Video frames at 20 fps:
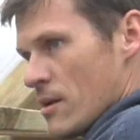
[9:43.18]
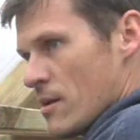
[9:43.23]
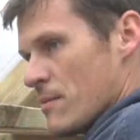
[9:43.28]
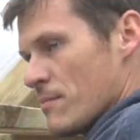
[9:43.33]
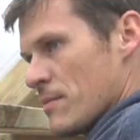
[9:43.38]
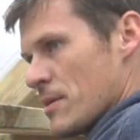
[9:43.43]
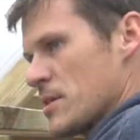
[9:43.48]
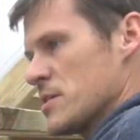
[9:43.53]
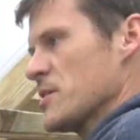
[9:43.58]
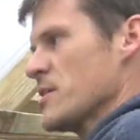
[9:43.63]

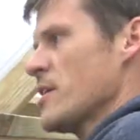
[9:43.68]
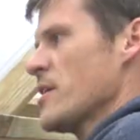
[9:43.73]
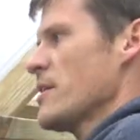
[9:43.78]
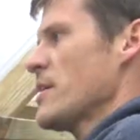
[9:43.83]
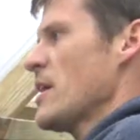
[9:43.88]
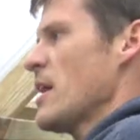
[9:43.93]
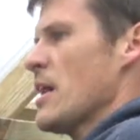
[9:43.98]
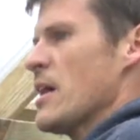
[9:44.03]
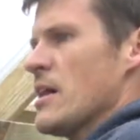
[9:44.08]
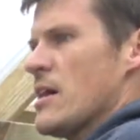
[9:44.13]
Make sure
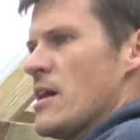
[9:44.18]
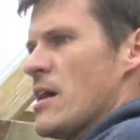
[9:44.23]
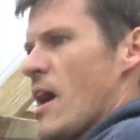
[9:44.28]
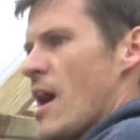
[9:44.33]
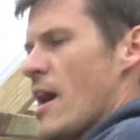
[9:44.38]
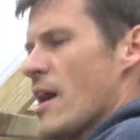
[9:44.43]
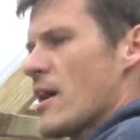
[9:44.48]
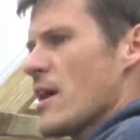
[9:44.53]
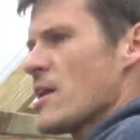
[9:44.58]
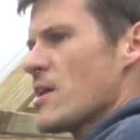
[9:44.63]
that
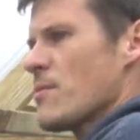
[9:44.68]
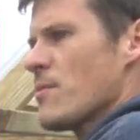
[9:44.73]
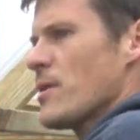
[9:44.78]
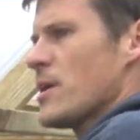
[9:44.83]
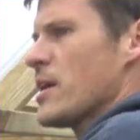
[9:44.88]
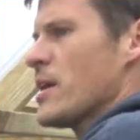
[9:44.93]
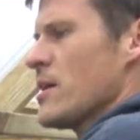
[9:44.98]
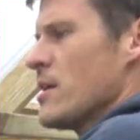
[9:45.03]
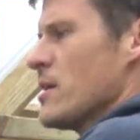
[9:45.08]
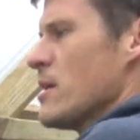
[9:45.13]
I kind of
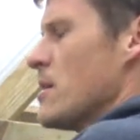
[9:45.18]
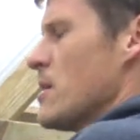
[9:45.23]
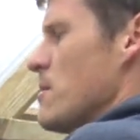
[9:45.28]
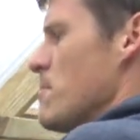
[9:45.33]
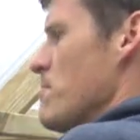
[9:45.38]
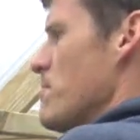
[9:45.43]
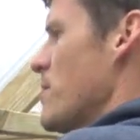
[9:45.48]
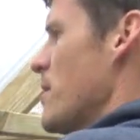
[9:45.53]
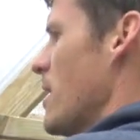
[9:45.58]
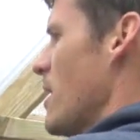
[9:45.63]
want to
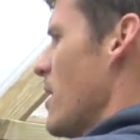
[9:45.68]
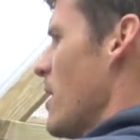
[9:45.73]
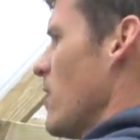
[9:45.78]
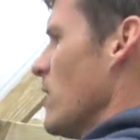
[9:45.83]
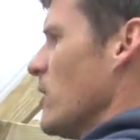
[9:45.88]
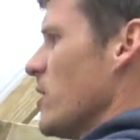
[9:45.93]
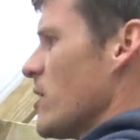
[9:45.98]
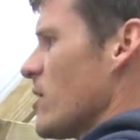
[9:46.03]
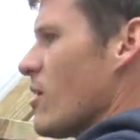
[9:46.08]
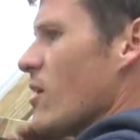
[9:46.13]
put it a
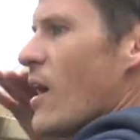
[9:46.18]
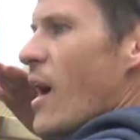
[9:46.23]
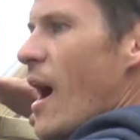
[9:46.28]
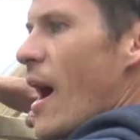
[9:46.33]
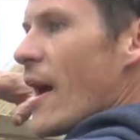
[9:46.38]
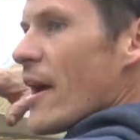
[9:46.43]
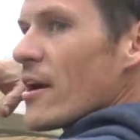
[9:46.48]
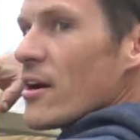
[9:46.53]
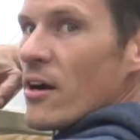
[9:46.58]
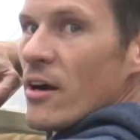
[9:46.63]
little
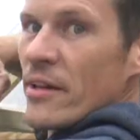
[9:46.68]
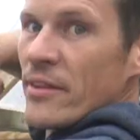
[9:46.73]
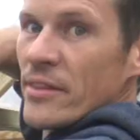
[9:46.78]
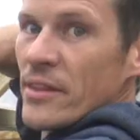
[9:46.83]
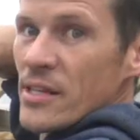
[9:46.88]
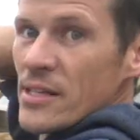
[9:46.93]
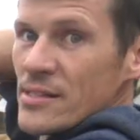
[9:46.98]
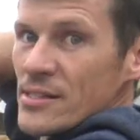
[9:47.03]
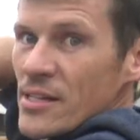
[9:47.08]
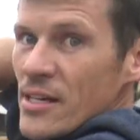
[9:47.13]
higher on
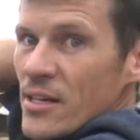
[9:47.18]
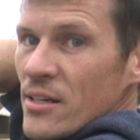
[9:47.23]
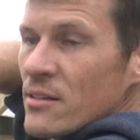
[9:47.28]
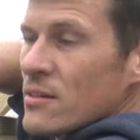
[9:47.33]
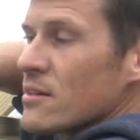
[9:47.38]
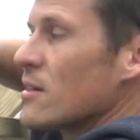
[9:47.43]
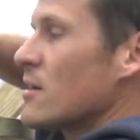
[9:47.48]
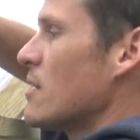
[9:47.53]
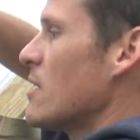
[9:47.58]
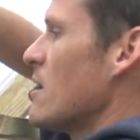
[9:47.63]
this
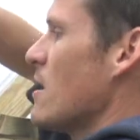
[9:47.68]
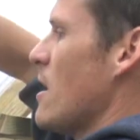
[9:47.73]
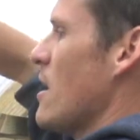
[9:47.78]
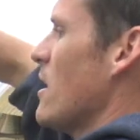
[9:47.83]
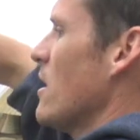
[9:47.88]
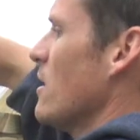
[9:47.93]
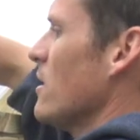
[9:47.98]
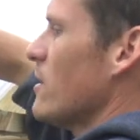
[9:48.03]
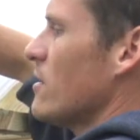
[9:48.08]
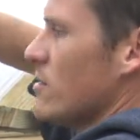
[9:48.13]
end
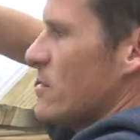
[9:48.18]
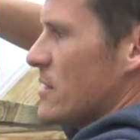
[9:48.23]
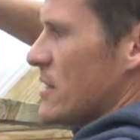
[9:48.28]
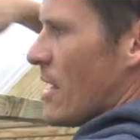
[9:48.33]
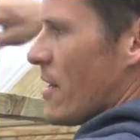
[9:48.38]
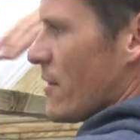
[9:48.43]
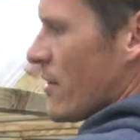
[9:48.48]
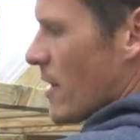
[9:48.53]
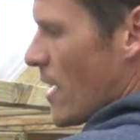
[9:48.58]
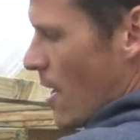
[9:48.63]
and a little
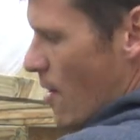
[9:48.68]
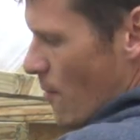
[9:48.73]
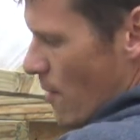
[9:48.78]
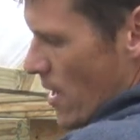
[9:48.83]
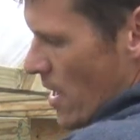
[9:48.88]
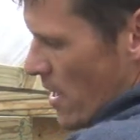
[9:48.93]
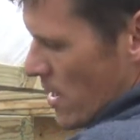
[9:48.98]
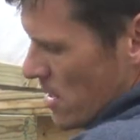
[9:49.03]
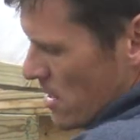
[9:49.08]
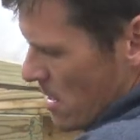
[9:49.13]
down that
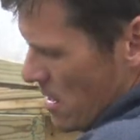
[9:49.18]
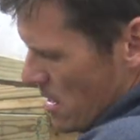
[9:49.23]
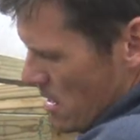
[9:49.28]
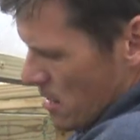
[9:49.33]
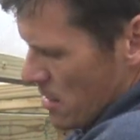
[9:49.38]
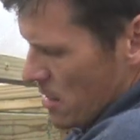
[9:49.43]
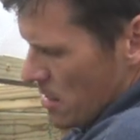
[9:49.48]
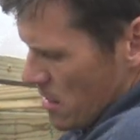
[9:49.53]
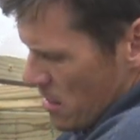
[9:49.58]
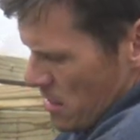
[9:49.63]
way,
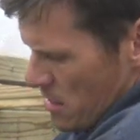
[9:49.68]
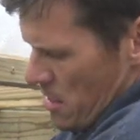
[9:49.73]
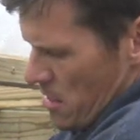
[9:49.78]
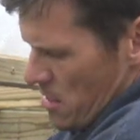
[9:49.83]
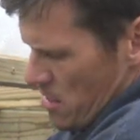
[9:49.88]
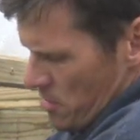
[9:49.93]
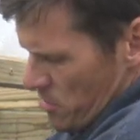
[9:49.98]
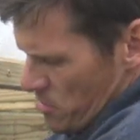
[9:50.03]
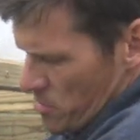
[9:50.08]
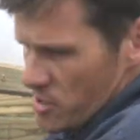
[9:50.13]

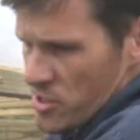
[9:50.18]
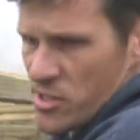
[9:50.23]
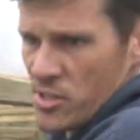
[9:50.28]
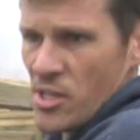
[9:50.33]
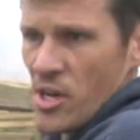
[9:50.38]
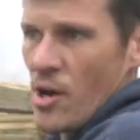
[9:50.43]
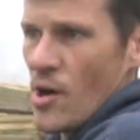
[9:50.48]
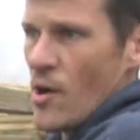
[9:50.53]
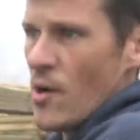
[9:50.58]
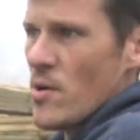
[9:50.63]
just
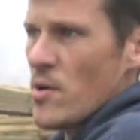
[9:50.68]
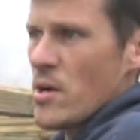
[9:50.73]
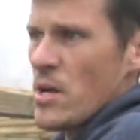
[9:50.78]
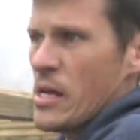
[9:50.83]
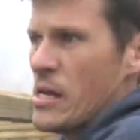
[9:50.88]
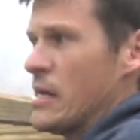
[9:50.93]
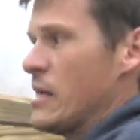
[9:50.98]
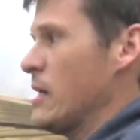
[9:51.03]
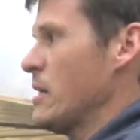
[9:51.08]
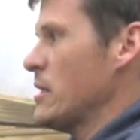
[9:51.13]
so.
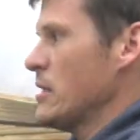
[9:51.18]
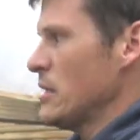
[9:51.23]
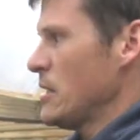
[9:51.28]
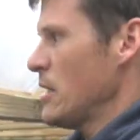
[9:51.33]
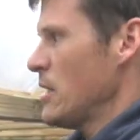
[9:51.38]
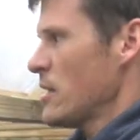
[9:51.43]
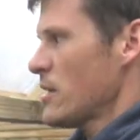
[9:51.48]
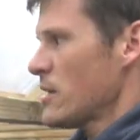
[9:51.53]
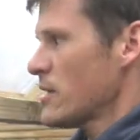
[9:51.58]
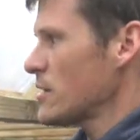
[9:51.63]

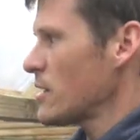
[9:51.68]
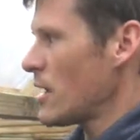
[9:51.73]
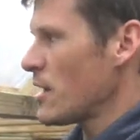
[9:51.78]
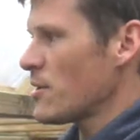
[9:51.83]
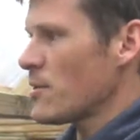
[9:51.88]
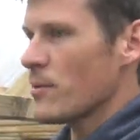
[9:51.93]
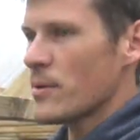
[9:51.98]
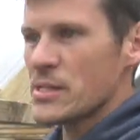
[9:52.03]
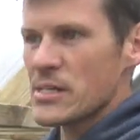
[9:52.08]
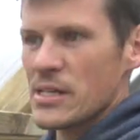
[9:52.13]
Because I
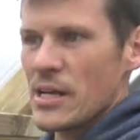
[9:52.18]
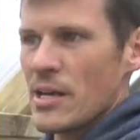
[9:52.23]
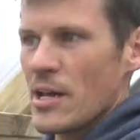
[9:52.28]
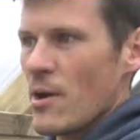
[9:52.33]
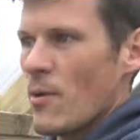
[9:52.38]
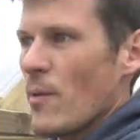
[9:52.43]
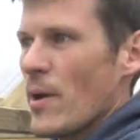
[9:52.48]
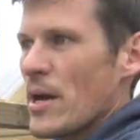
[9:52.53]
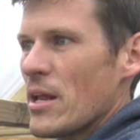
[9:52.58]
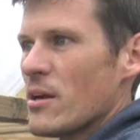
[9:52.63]
know once I
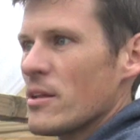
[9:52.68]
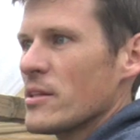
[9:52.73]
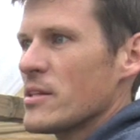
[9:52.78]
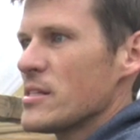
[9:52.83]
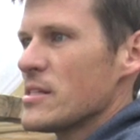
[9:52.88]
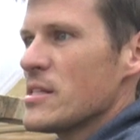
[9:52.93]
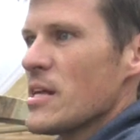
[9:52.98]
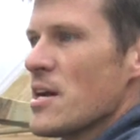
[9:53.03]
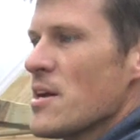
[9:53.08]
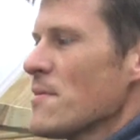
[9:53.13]
get weight on
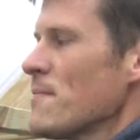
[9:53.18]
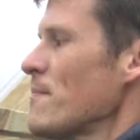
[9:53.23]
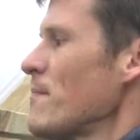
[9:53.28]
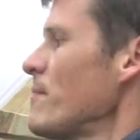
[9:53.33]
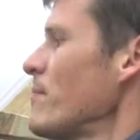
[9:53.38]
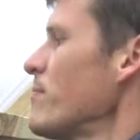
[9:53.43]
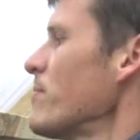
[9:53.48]
this thing,